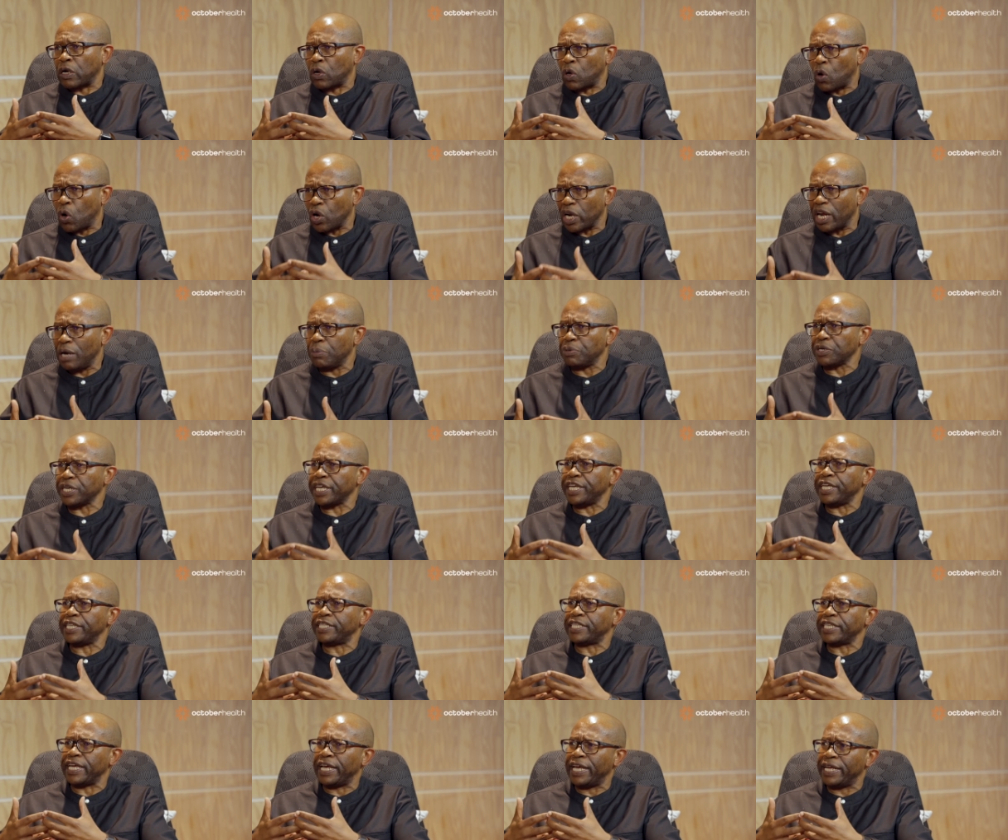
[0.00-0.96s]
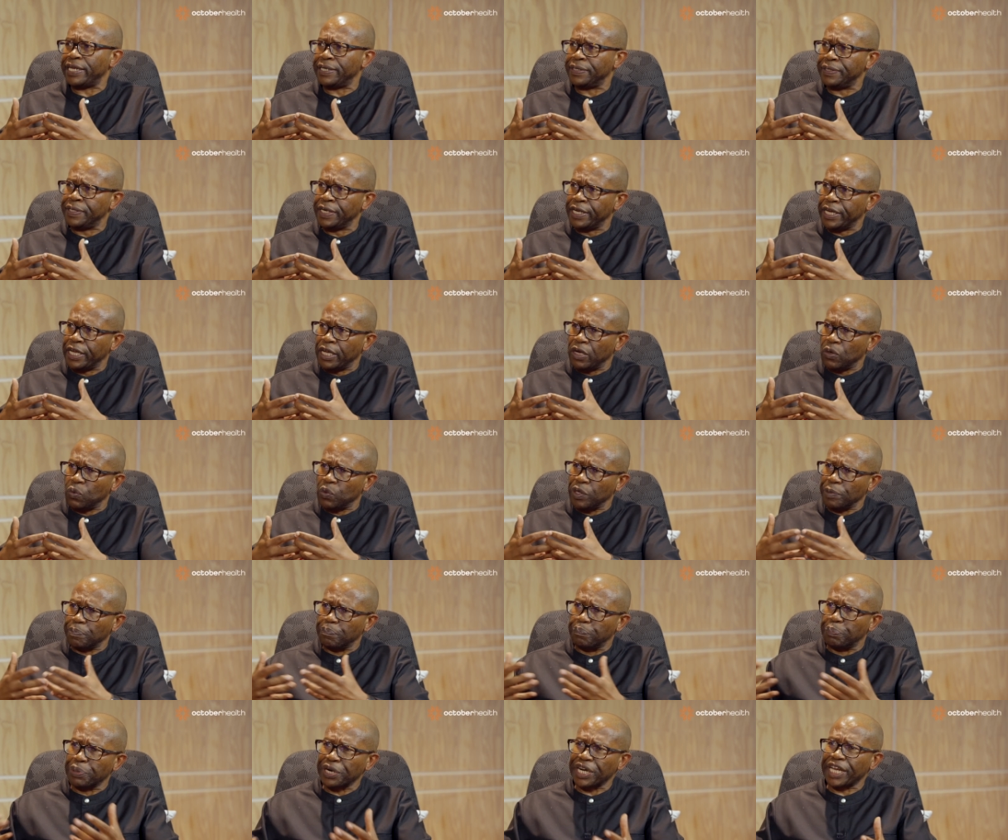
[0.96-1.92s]
collaborate and we
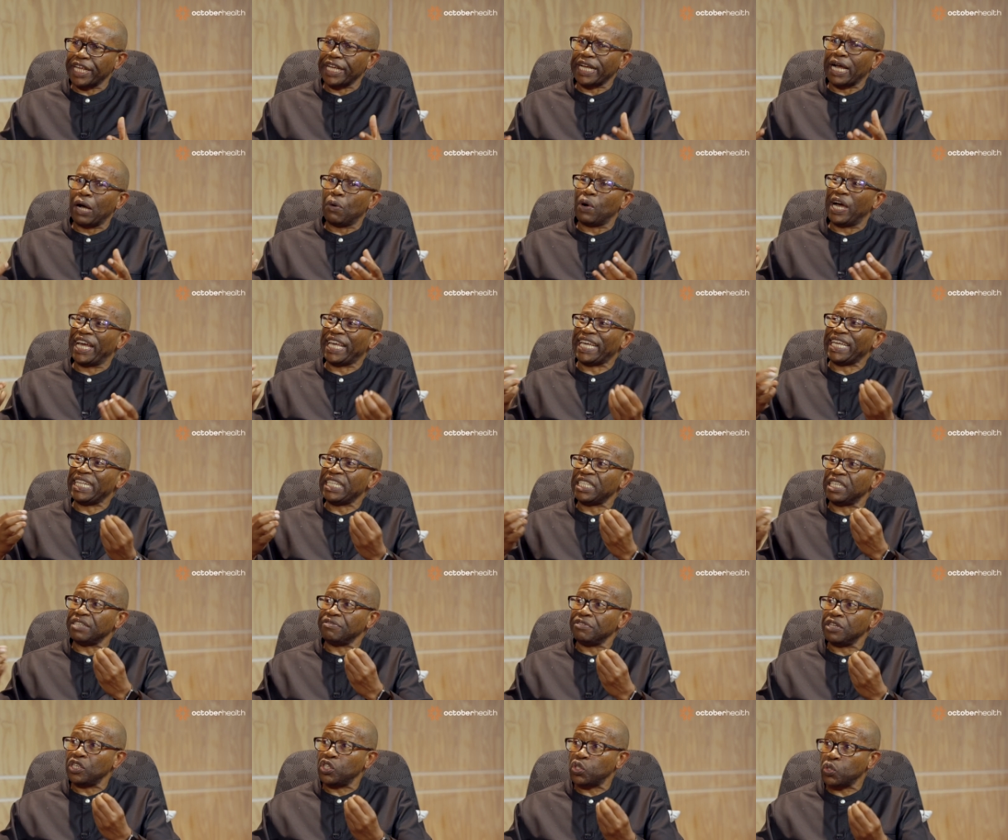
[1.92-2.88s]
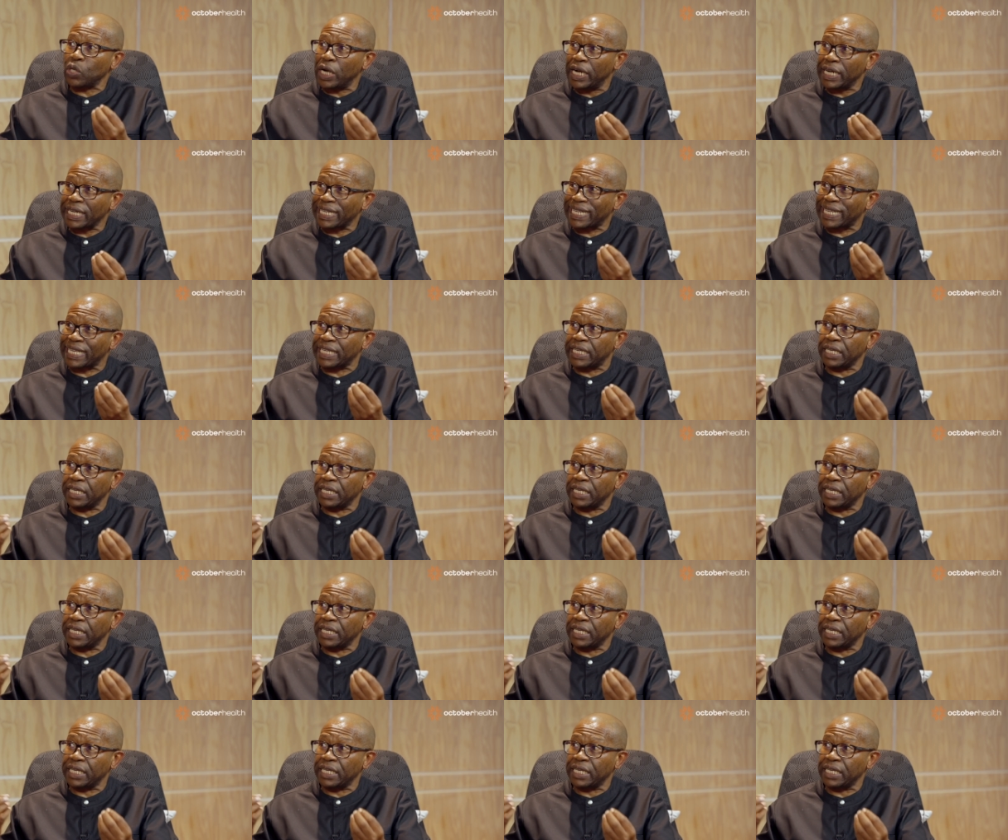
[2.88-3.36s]
bring our individual